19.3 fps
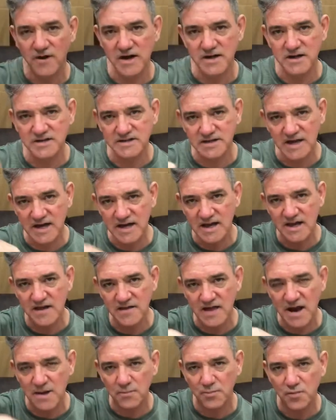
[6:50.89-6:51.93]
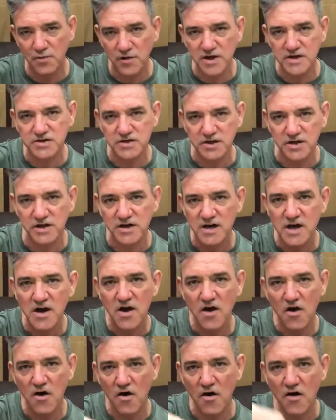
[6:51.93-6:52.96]
You're taking that pressure
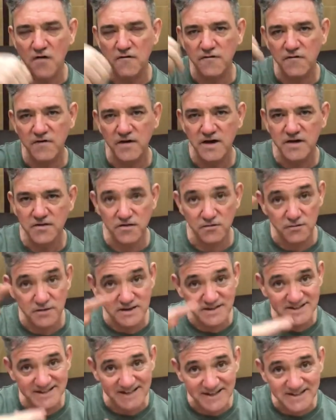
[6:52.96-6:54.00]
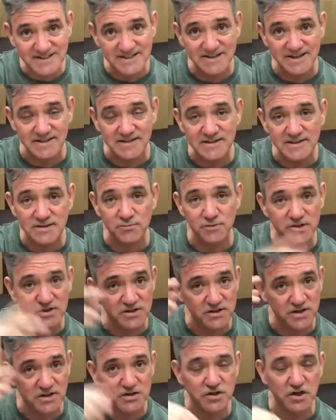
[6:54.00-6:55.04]
off, the resistance, which is
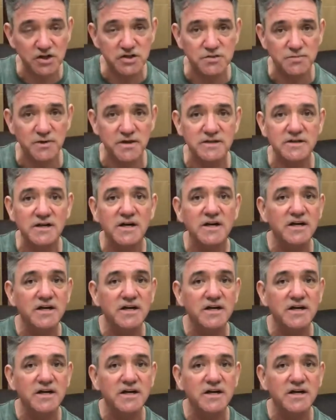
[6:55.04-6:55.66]
the judgment.